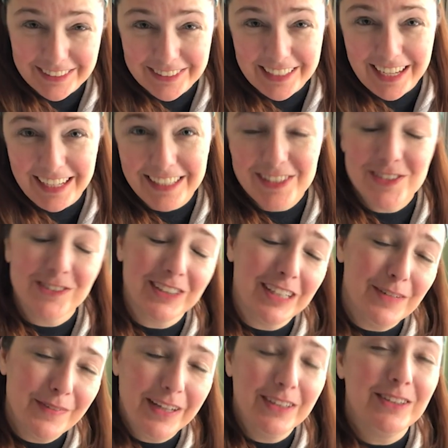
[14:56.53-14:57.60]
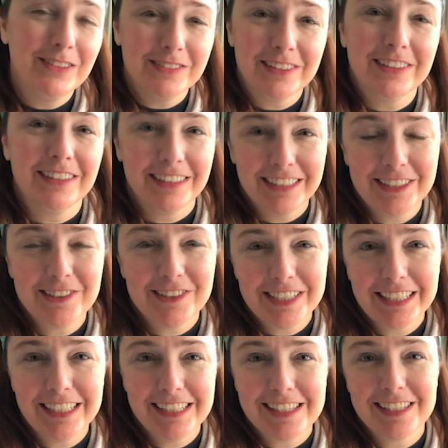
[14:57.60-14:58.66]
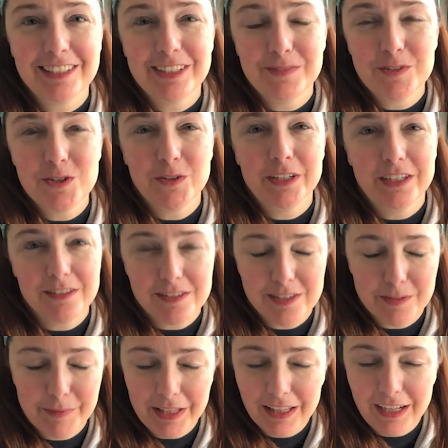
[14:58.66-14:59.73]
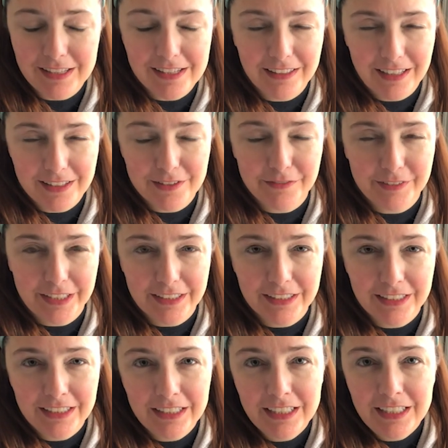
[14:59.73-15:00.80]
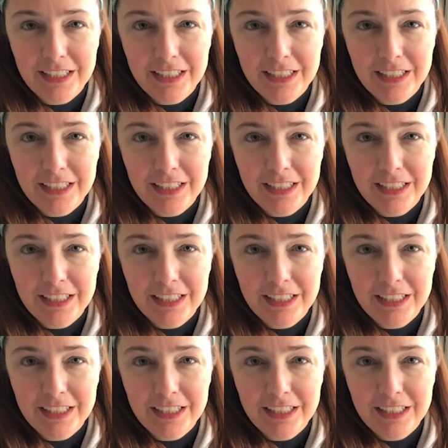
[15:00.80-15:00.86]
Okay, so come on over, get your tickets, and come join us. It's gonna be lots and lots of fun.